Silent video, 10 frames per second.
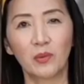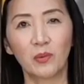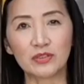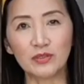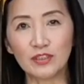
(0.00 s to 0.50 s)

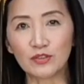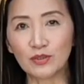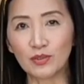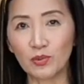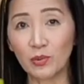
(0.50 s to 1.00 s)
What you need to
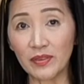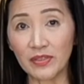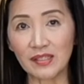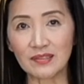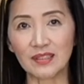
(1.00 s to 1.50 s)
do with
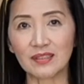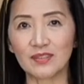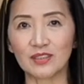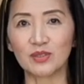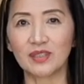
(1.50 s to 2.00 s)
this is
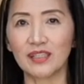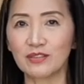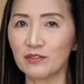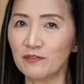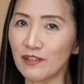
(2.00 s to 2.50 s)
that you
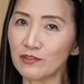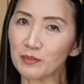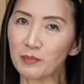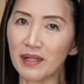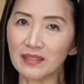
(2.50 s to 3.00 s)
get your
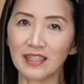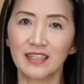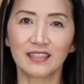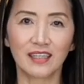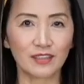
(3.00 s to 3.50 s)
favorite milk,
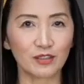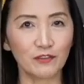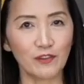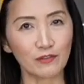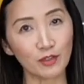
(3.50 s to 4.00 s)
get your
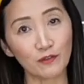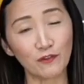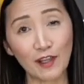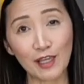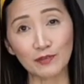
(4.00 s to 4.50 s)
favorite
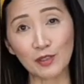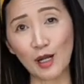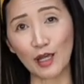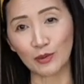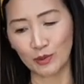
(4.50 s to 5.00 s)
flavor,
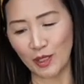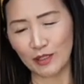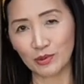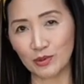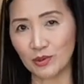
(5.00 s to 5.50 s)
and all you
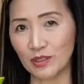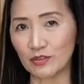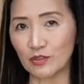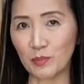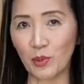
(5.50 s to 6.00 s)
have to do
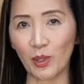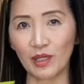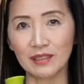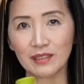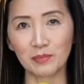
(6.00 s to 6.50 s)
is to pour
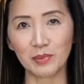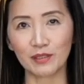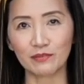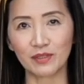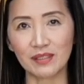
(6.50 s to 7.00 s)
a little bit
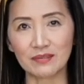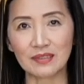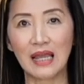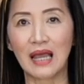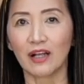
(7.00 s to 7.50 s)
of
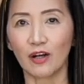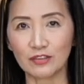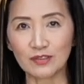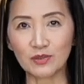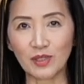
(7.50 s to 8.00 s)
this
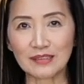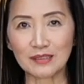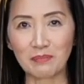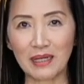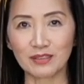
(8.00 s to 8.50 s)
concentrated
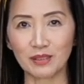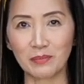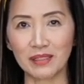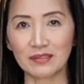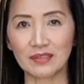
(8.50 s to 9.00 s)
matcha
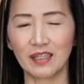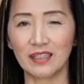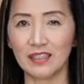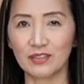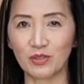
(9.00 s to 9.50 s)
mix
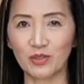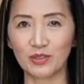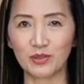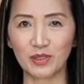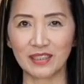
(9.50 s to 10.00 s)
into
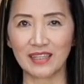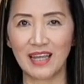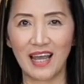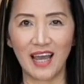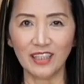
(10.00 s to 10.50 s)
your drink.
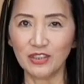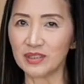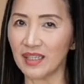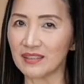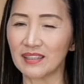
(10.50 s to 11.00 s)
And you
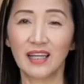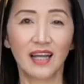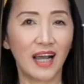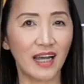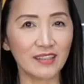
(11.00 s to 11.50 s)
get
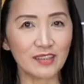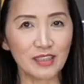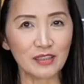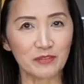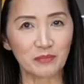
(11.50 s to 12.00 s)

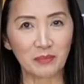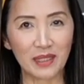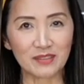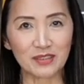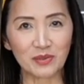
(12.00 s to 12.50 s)
either
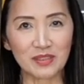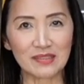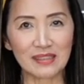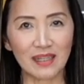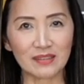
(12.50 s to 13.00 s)
matcha green
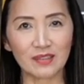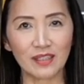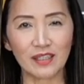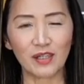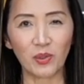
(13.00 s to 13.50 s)
tea
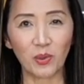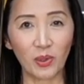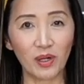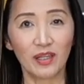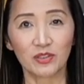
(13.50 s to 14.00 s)
latte,
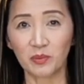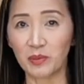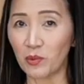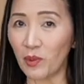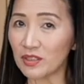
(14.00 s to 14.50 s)
or could
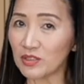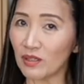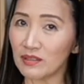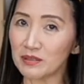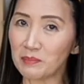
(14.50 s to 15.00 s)
be a white
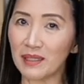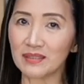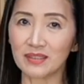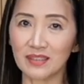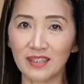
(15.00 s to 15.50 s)
chocolate
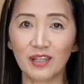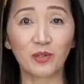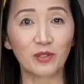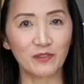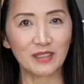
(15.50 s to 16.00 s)
matcha
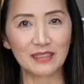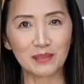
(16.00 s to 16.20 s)
or vanilla